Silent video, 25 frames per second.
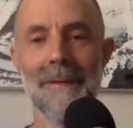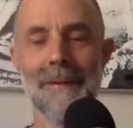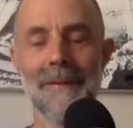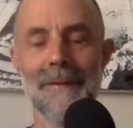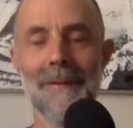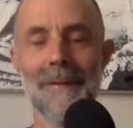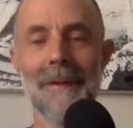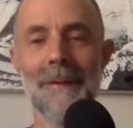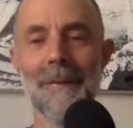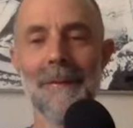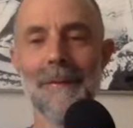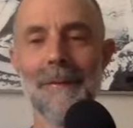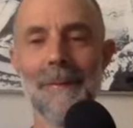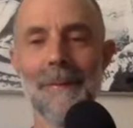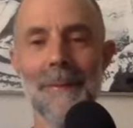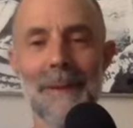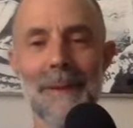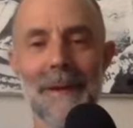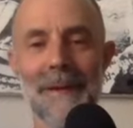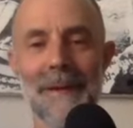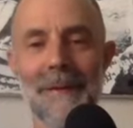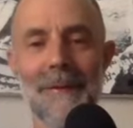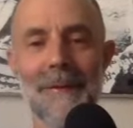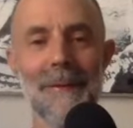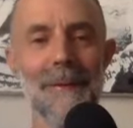Don't
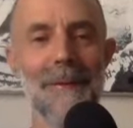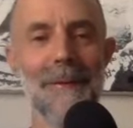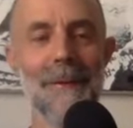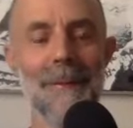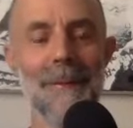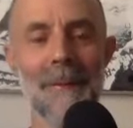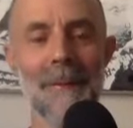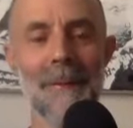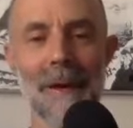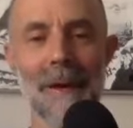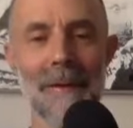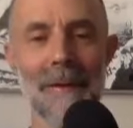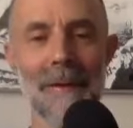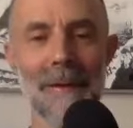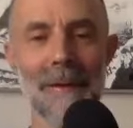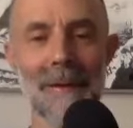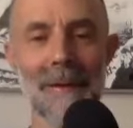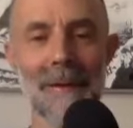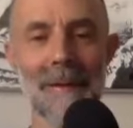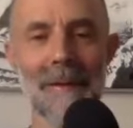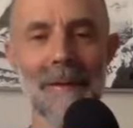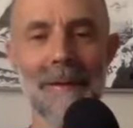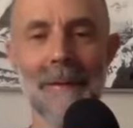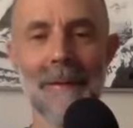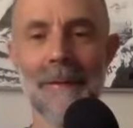be too
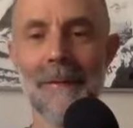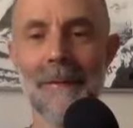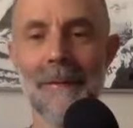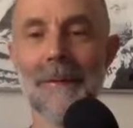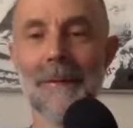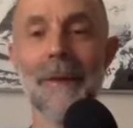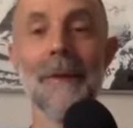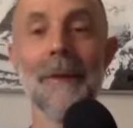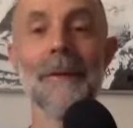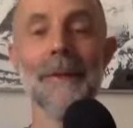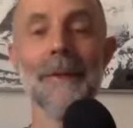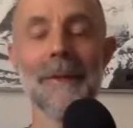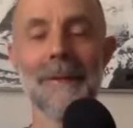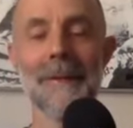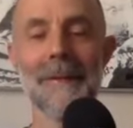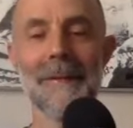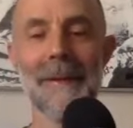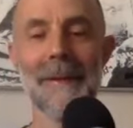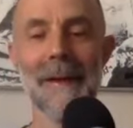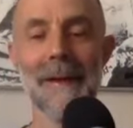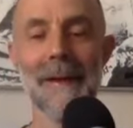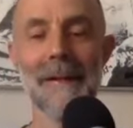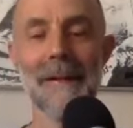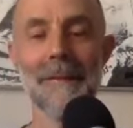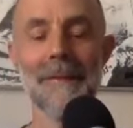demanding on
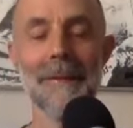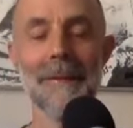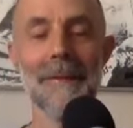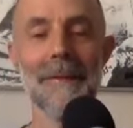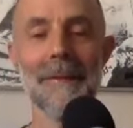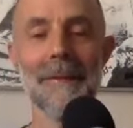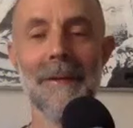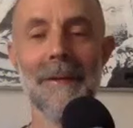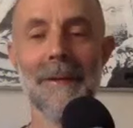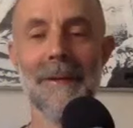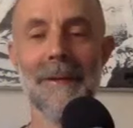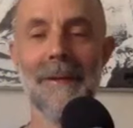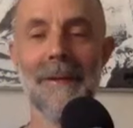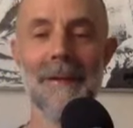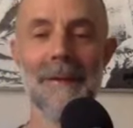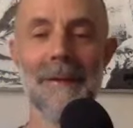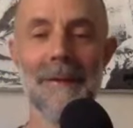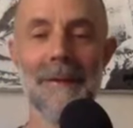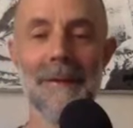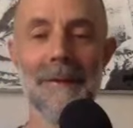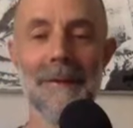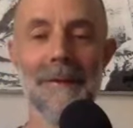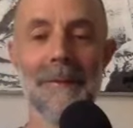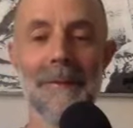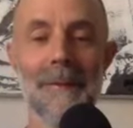yourself of
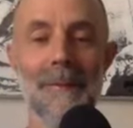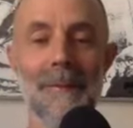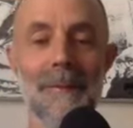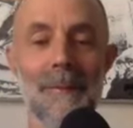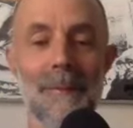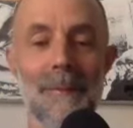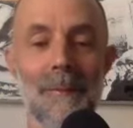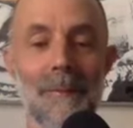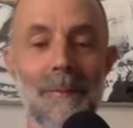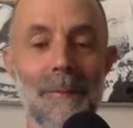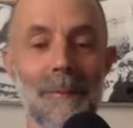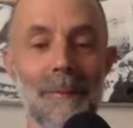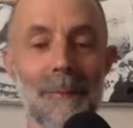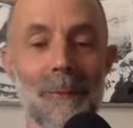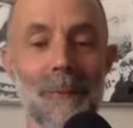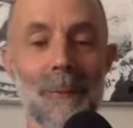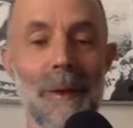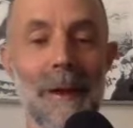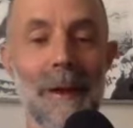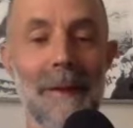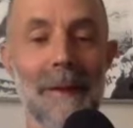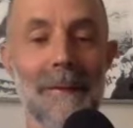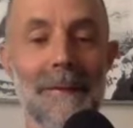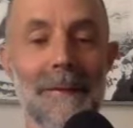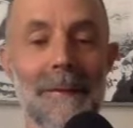you should
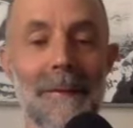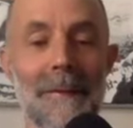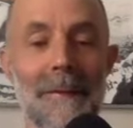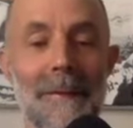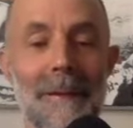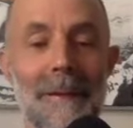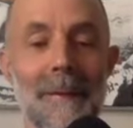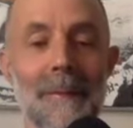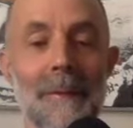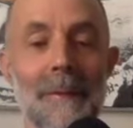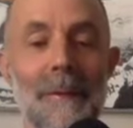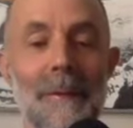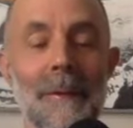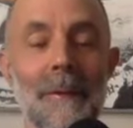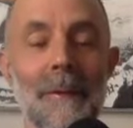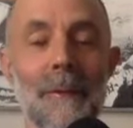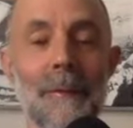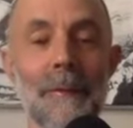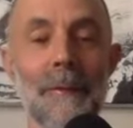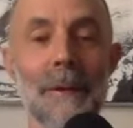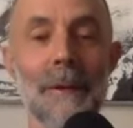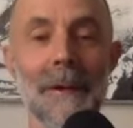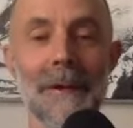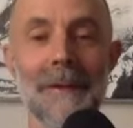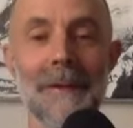rest in some
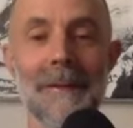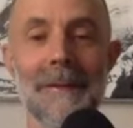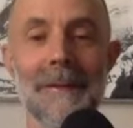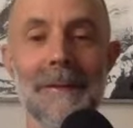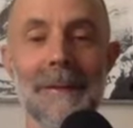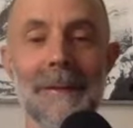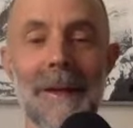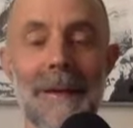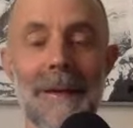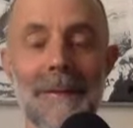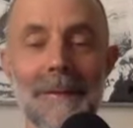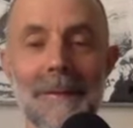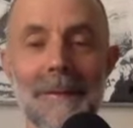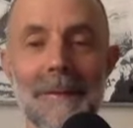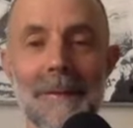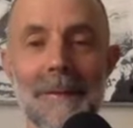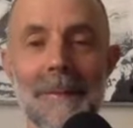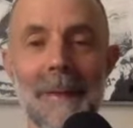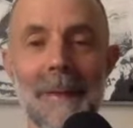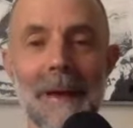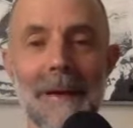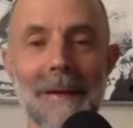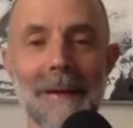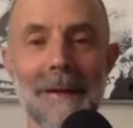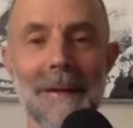glorious state of
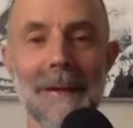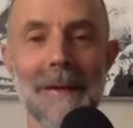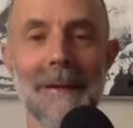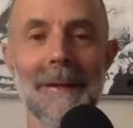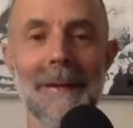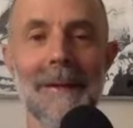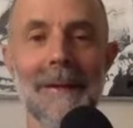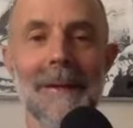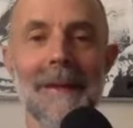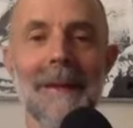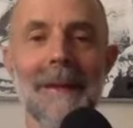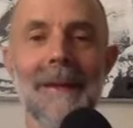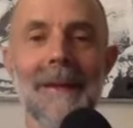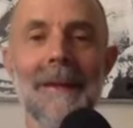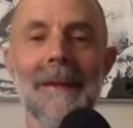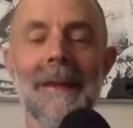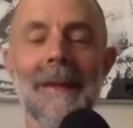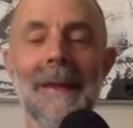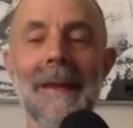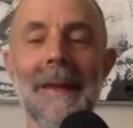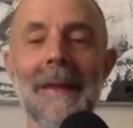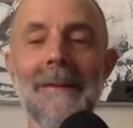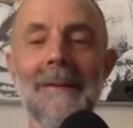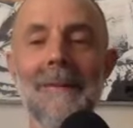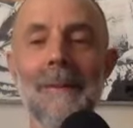samadhi
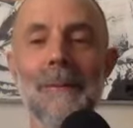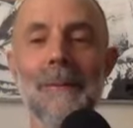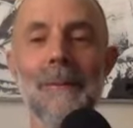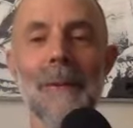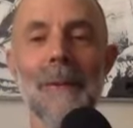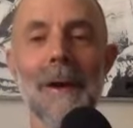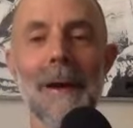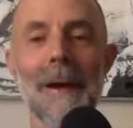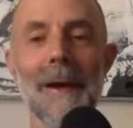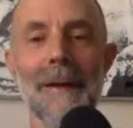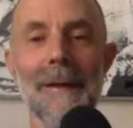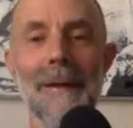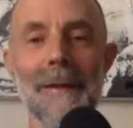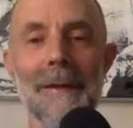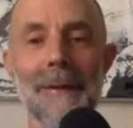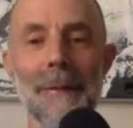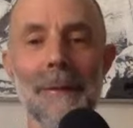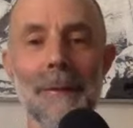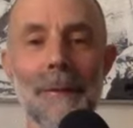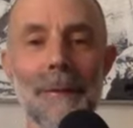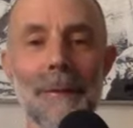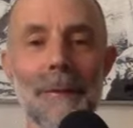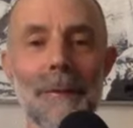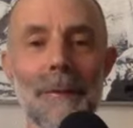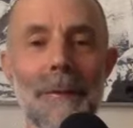even while
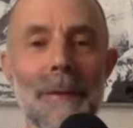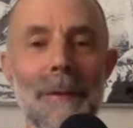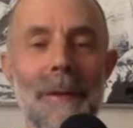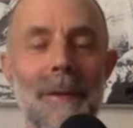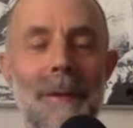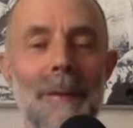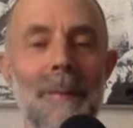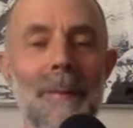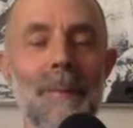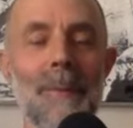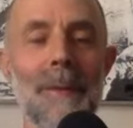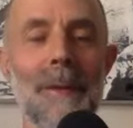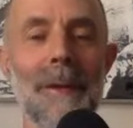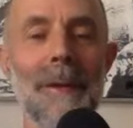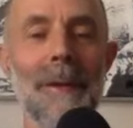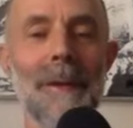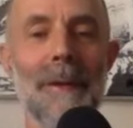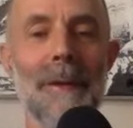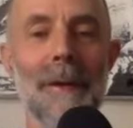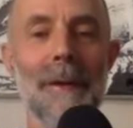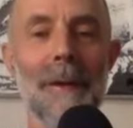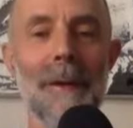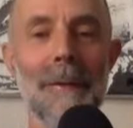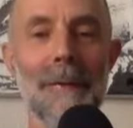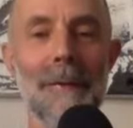you're
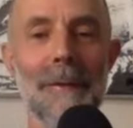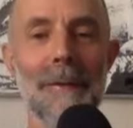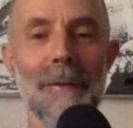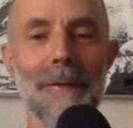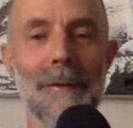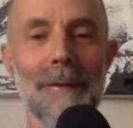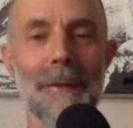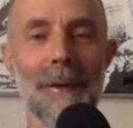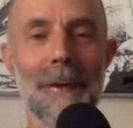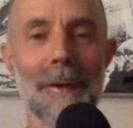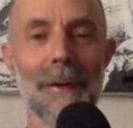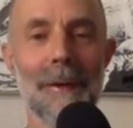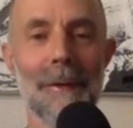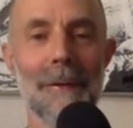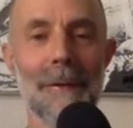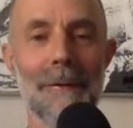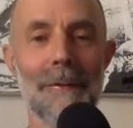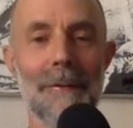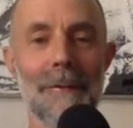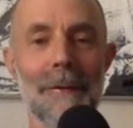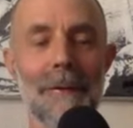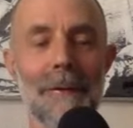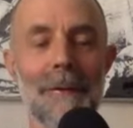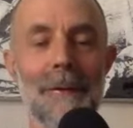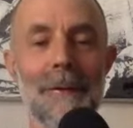being overcharged
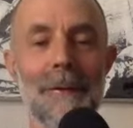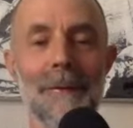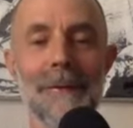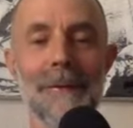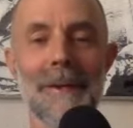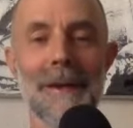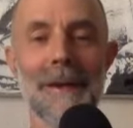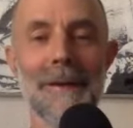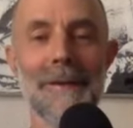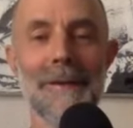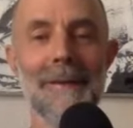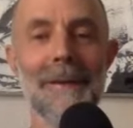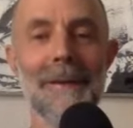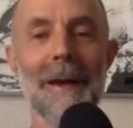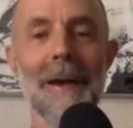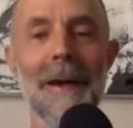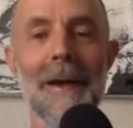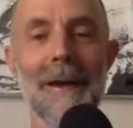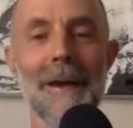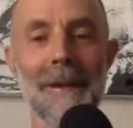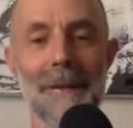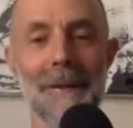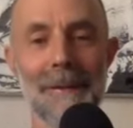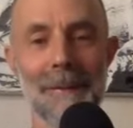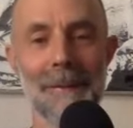for a new set of
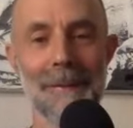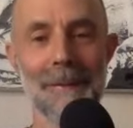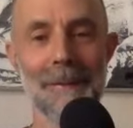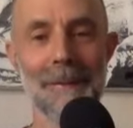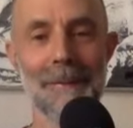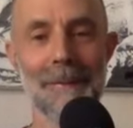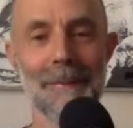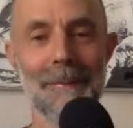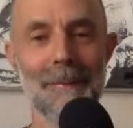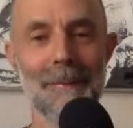tires